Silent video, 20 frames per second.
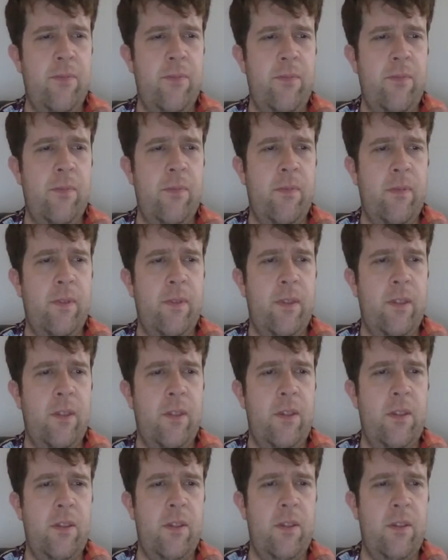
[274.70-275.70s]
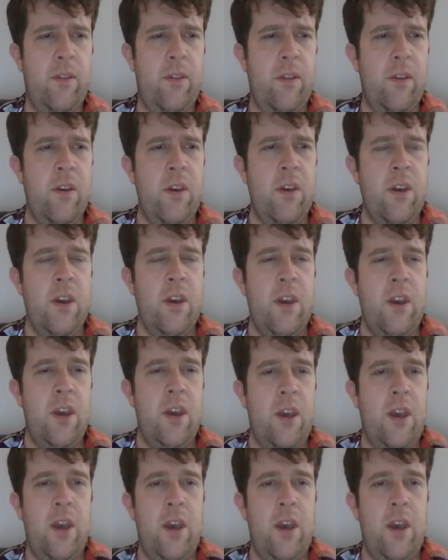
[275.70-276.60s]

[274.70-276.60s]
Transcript: (silence)